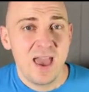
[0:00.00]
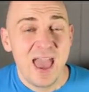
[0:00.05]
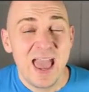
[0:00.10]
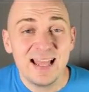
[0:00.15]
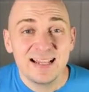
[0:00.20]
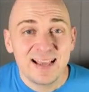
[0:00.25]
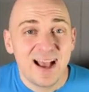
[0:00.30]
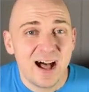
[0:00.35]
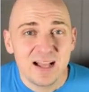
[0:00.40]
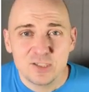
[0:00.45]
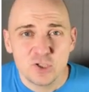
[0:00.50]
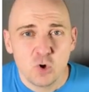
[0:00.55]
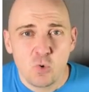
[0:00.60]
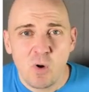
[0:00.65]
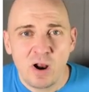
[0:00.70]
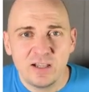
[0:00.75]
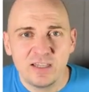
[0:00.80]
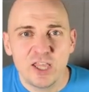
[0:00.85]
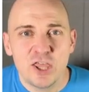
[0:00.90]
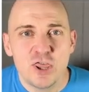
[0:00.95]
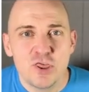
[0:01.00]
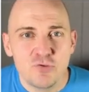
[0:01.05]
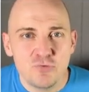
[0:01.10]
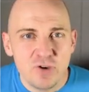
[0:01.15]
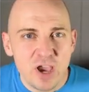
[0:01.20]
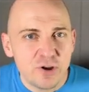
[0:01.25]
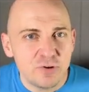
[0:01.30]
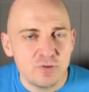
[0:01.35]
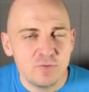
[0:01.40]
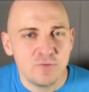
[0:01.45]
and consequently,
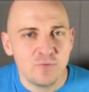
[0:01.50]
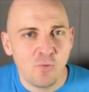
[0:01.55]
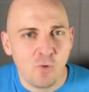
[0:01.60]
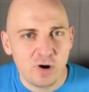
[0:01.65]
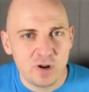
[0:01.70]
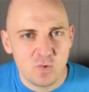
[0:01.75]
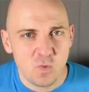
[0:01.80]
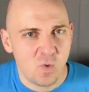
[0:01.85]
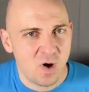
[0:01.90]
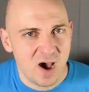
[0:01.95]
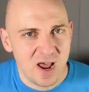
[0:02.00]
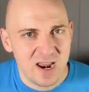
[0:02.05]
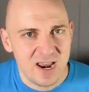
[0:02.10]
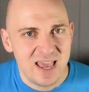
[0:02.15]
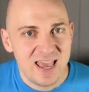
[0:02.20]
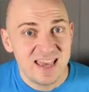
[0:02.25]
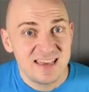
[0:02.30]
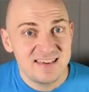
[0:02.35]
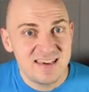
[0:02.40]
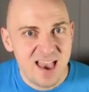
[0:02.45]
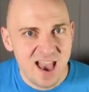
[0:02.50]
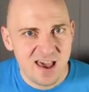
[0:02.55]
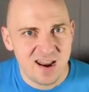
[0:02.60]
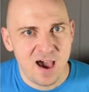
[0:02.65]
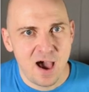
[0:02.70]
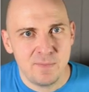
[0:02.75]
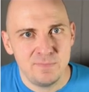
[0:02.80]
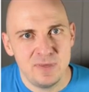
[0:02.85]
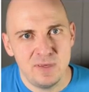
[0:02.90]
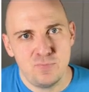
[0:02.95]
341
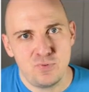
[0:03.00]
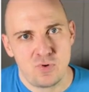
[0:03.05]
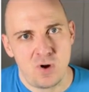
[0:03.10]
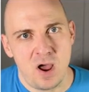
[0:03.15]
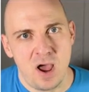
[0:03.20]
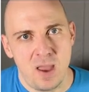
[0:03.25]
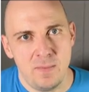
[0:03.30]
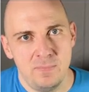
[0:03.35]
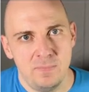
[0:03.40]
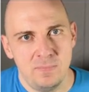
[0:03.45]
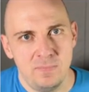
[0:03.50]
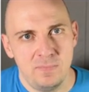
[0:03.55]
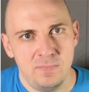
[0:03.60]
cannot be prime.